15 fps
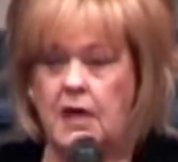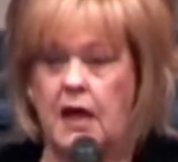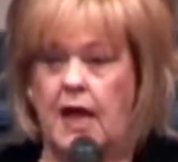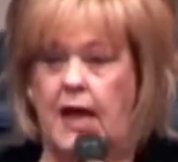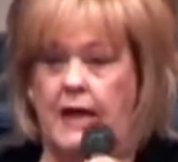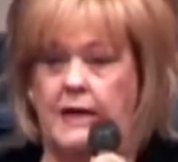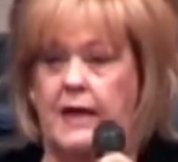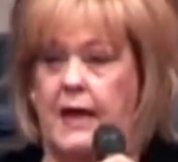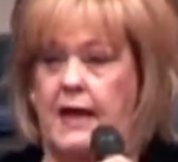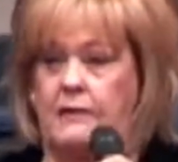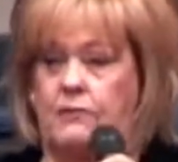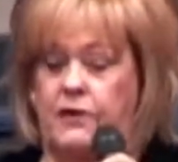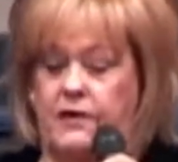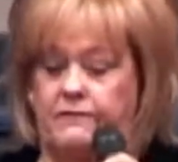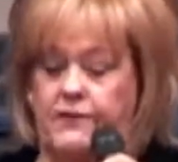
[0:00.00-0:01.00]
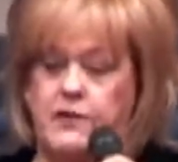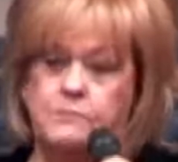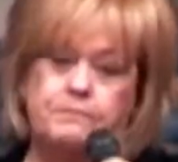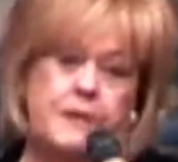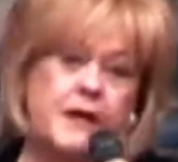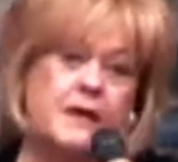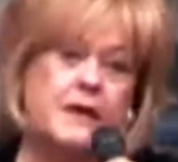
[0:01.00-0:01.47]
And and when if he's
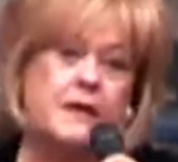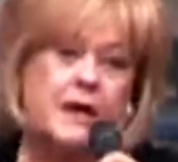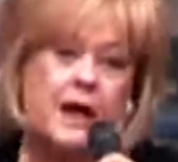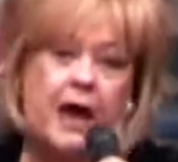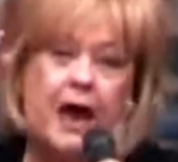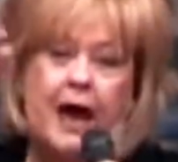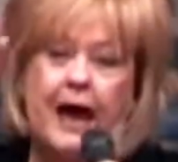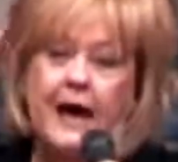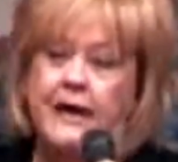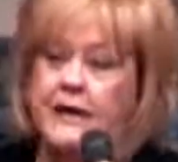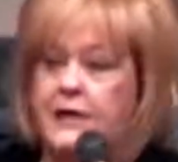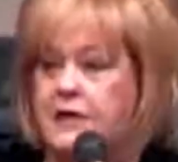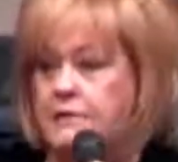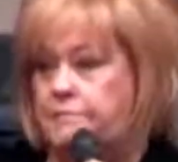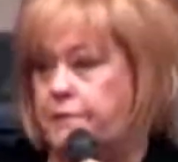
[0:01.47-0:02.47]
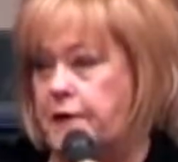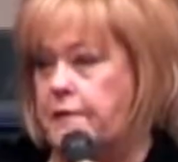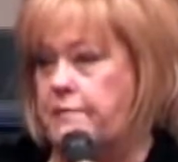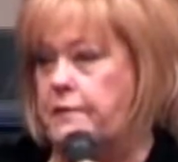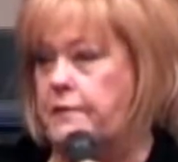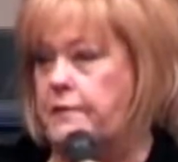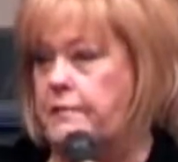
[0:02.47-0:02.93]
picking high elite
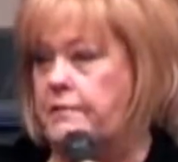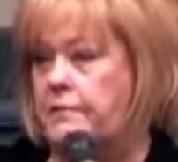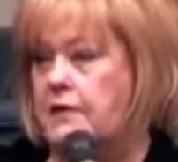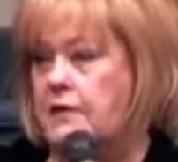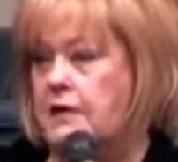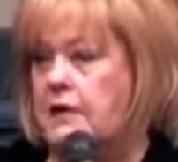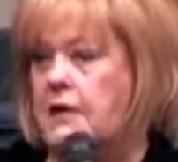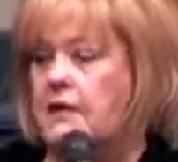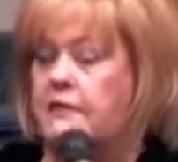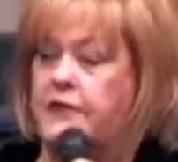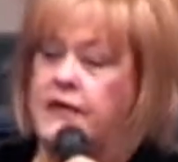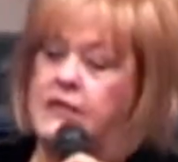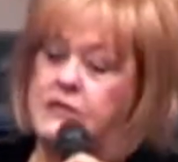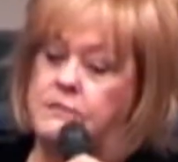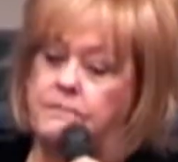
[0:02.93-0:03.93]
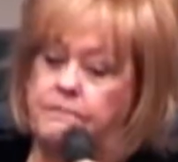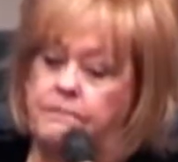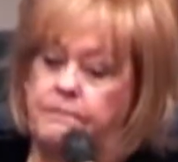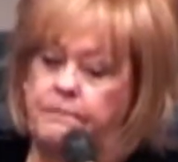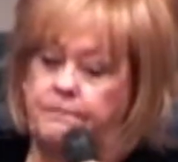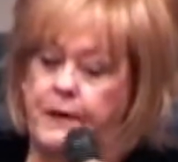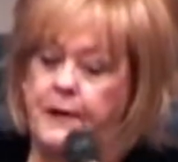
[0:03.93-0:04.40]
people, these
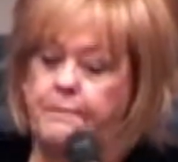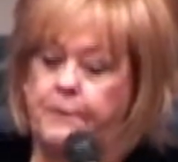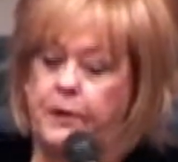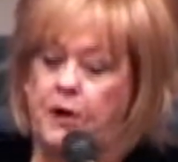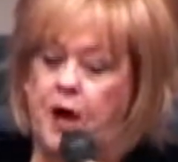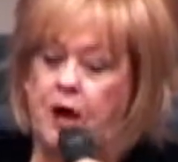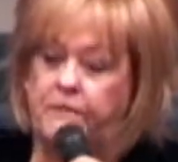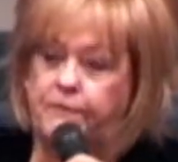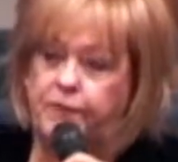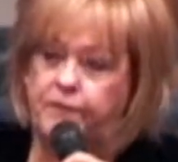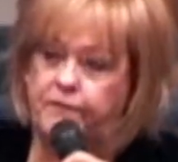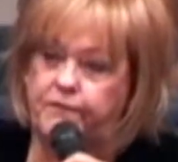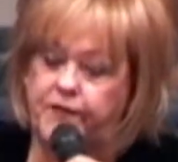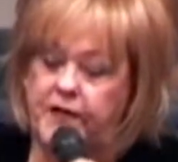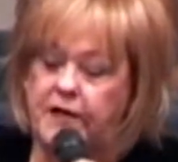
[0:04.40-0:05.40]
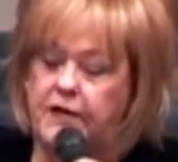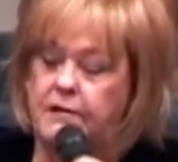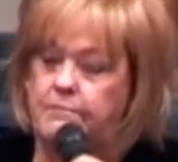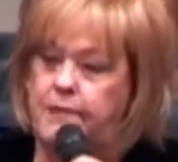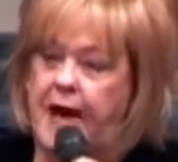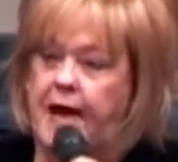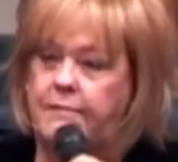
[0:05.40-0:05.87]
people are
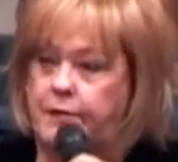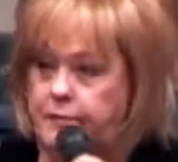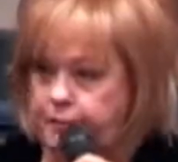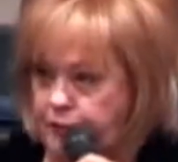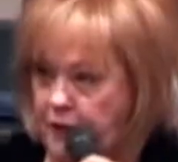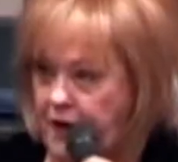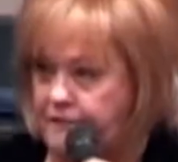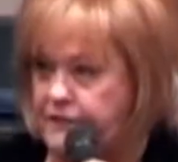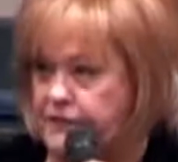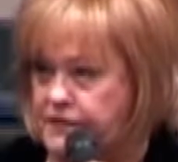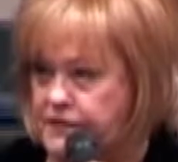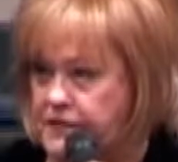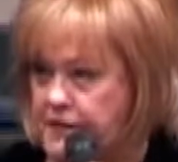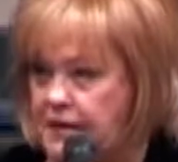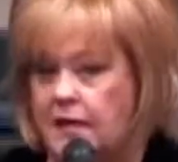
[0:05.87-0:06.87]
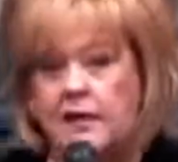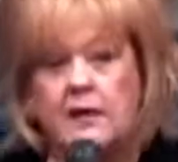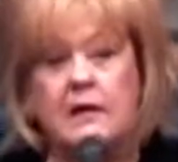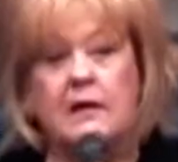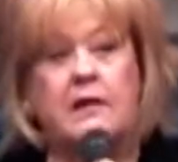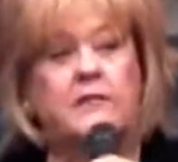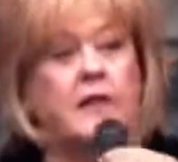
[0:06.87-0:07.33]
fulfilling Bible prophecy
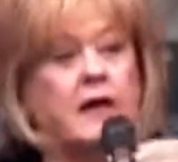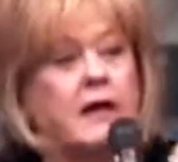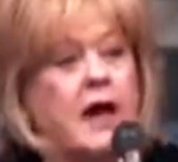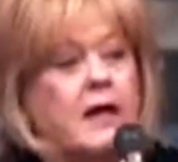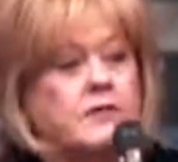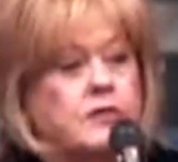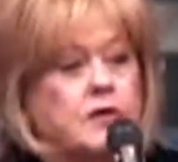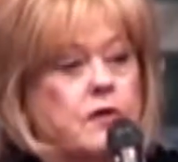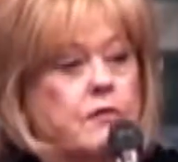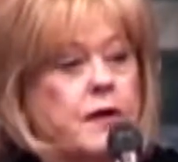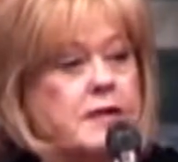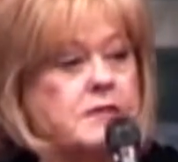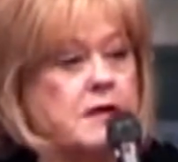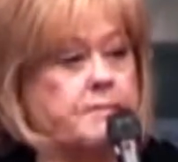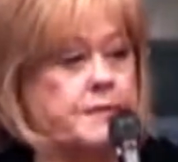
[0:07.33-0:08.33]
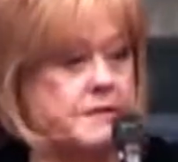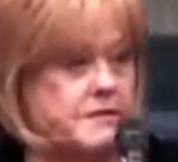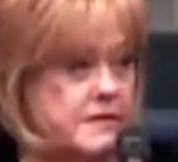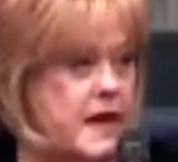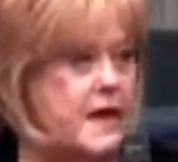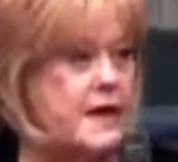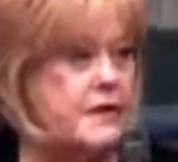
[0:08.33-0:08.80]
that God's going to raise up a
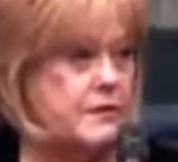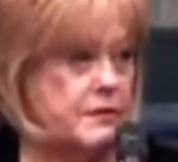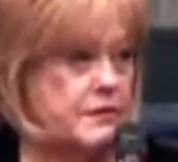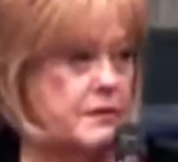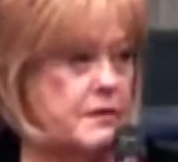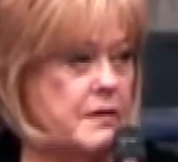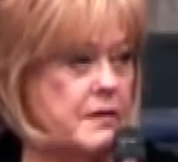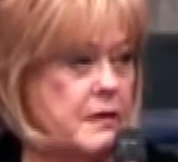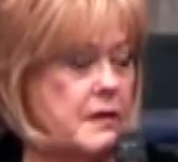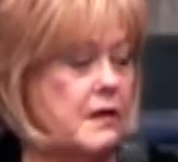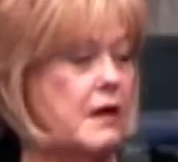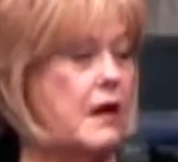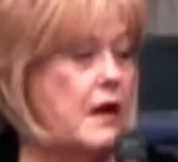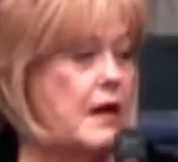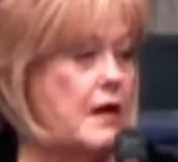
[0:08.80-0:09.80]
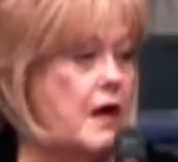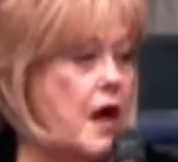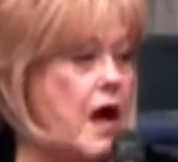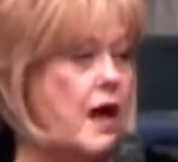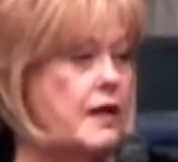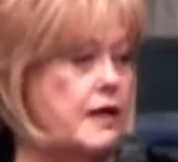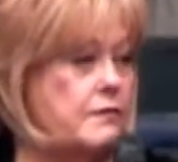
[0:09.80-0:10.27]
standard in
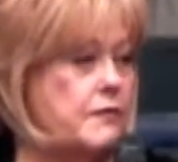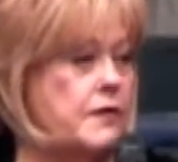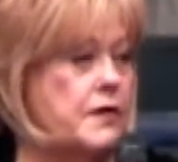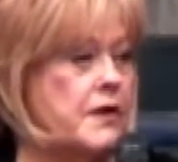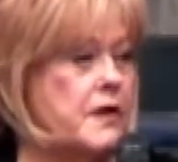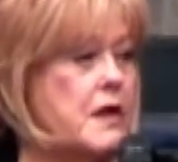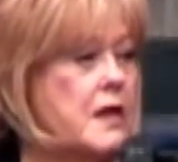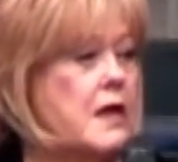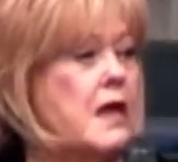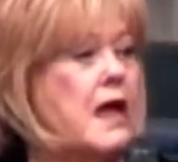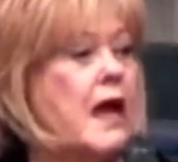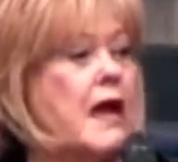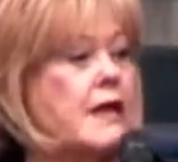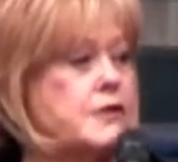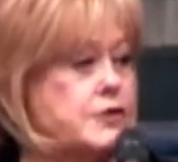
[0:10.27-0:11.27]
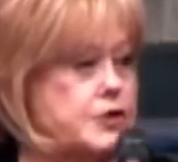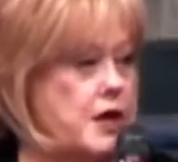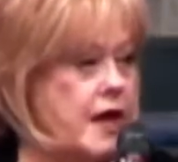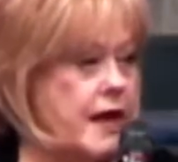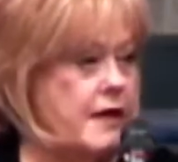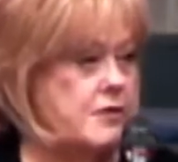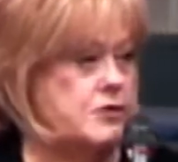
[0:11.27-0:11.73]
Hollywood and
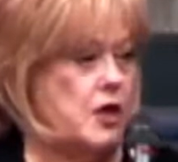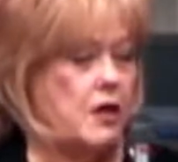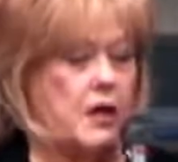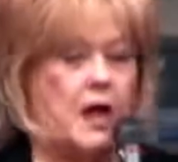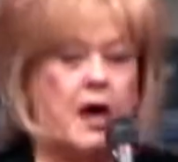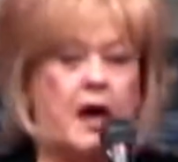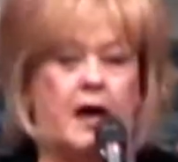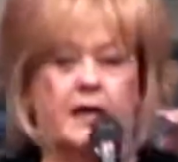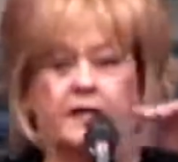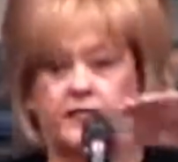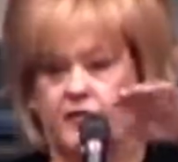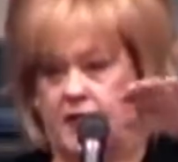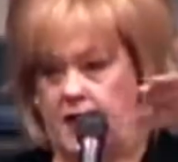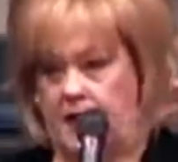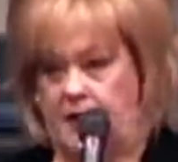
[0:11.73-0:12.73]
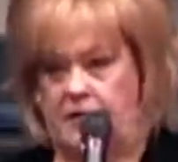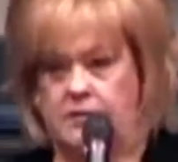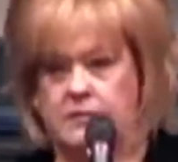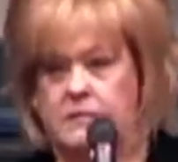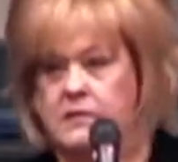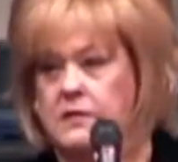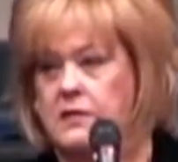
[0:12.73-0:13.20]
change a lot of
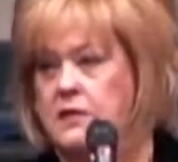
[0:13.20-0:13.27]
things.